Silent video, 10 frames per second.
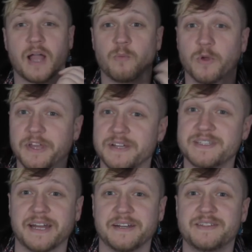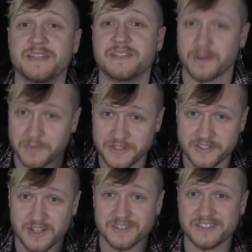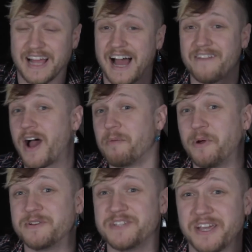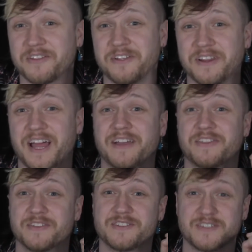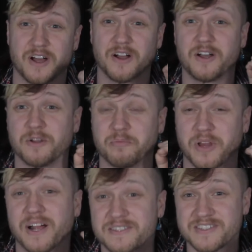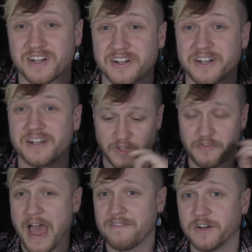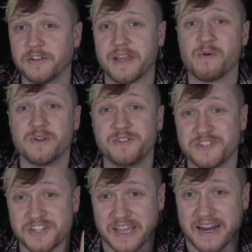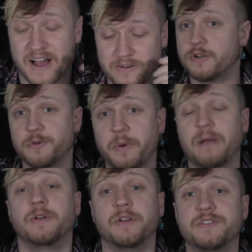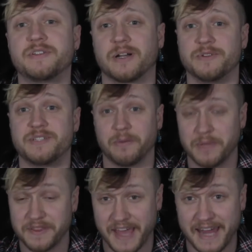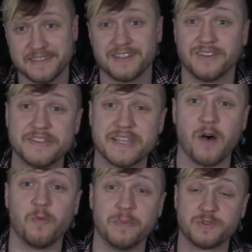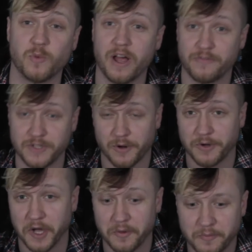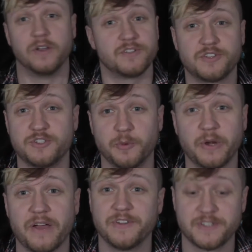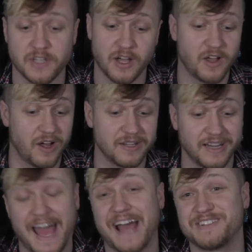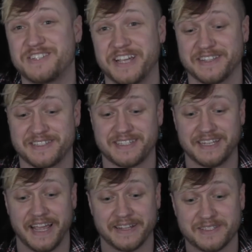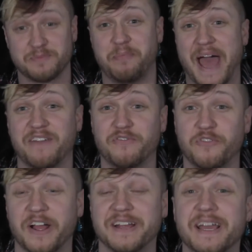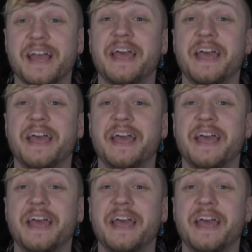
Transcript: I'm really excited to see some of these songs live. I particularly like the song called Bloodsucker. If you haven't heard that one, you should check it out. Of course, you probably heard the song Resentment. That is on this album as well, if you don't know. There's a super heavy song called Last Chance to Dance, Bad Friend.